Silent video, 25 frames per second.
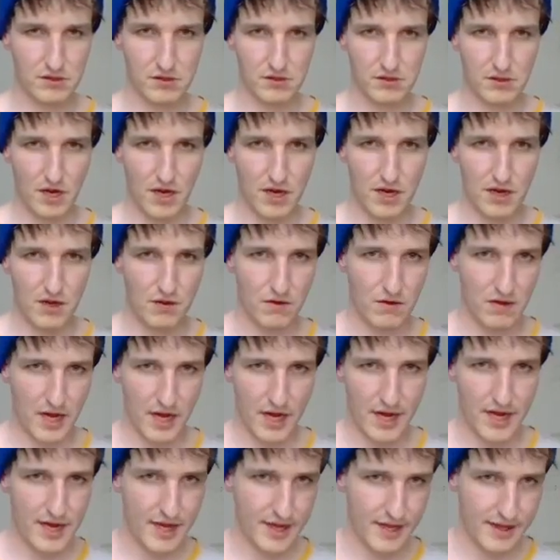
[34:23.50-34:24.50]
how
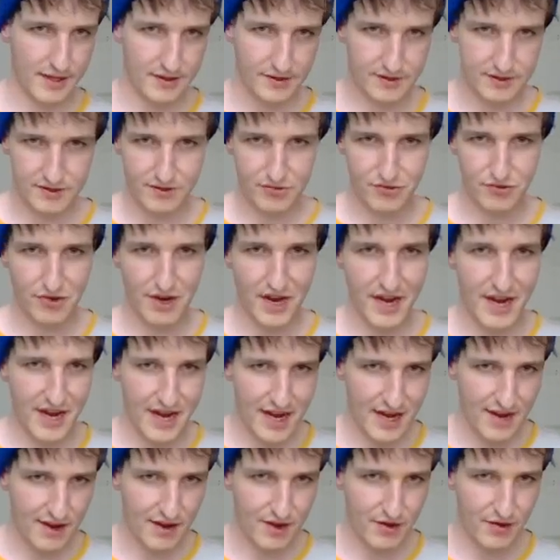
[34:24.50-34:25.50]
I
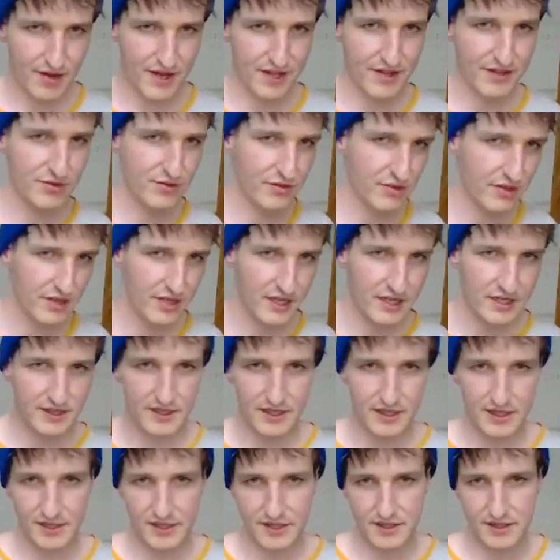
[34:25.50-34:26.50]
try, how I do it,
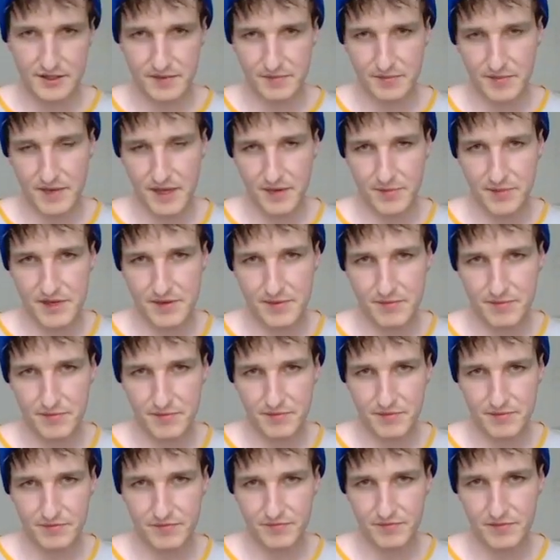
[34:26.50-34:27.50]
and this maybe
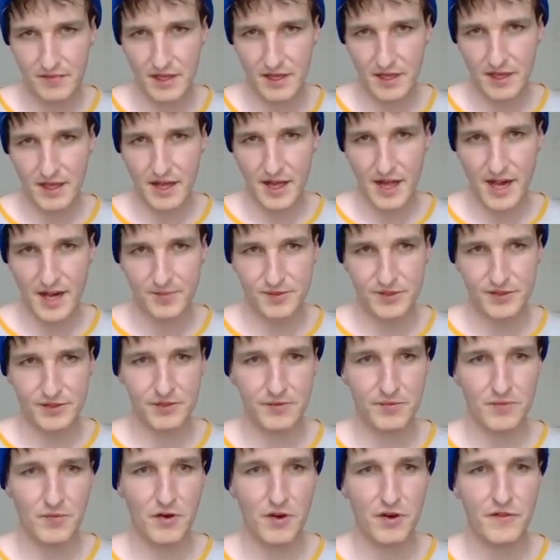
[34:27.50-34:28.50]
helps
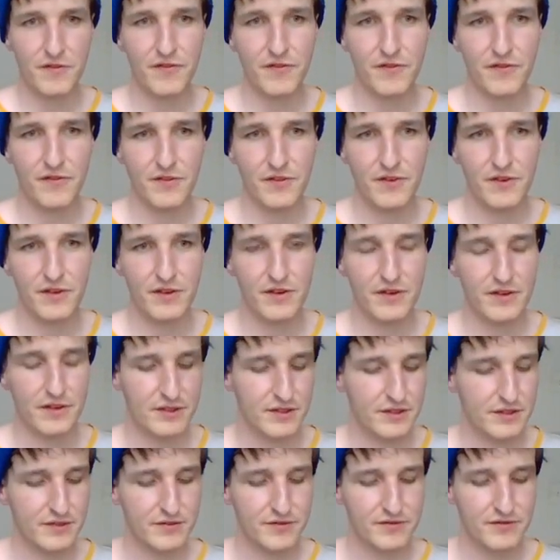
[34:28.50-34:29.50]
you more
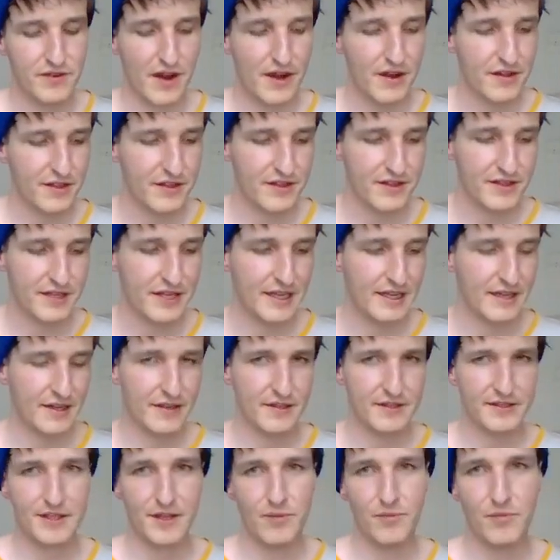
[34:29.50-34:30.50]
farther
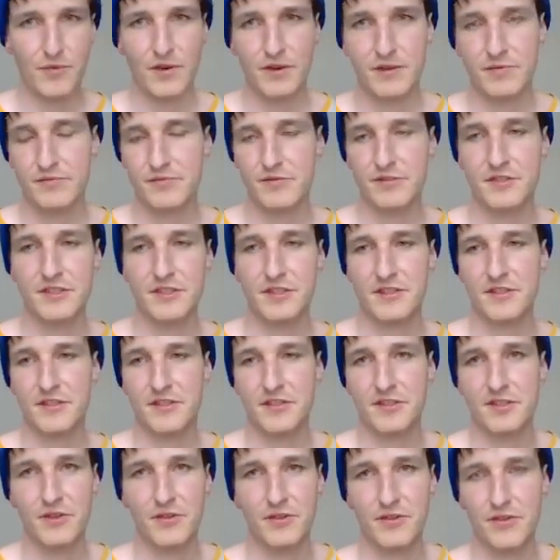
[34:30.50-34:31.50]
than someone just
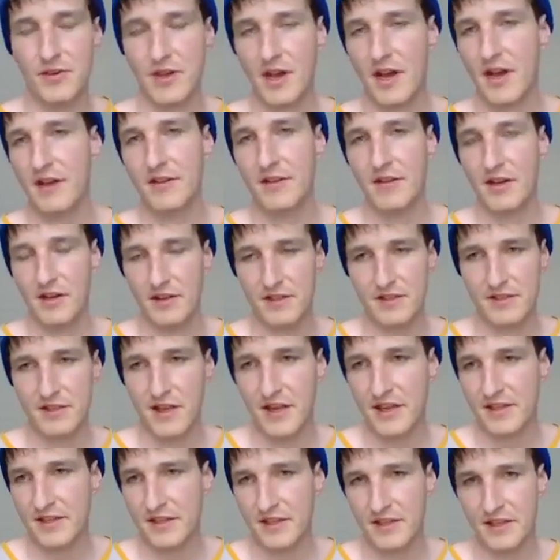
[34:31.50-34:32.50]
show you, yeah, it's
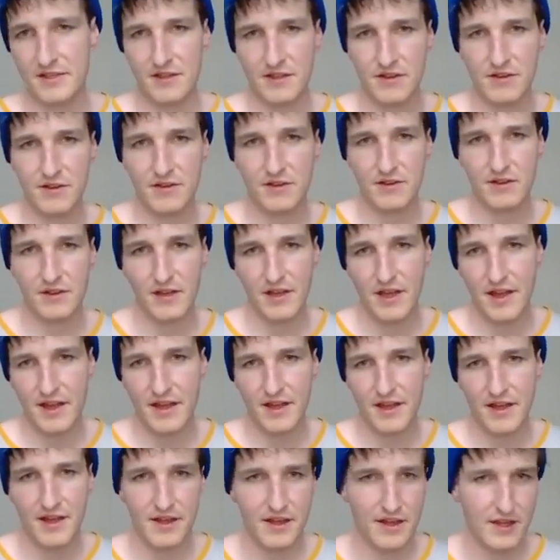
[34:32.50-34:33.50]
like this, look.
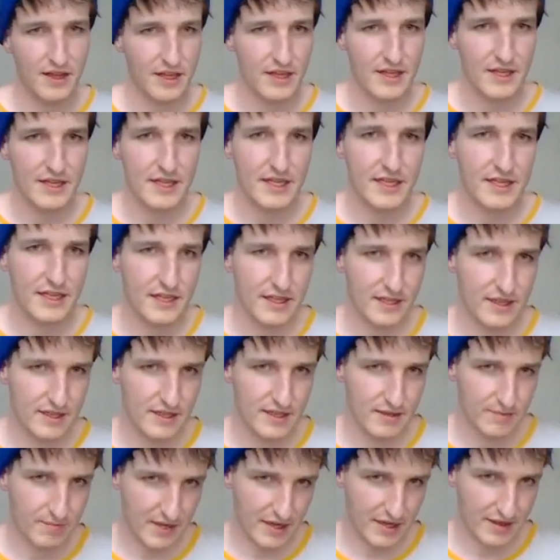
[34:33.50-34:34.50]

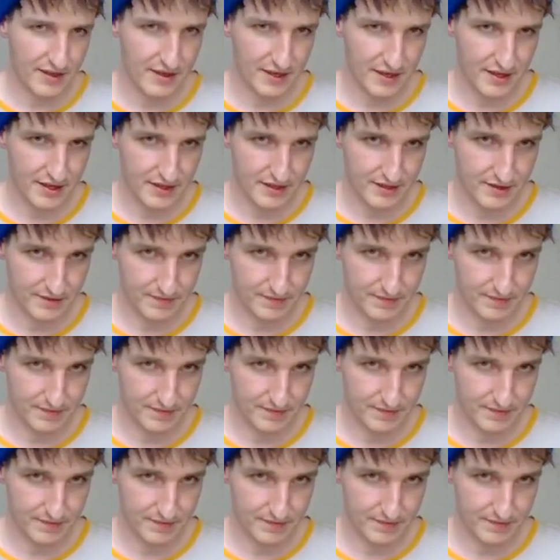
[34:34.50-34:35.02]
And I think,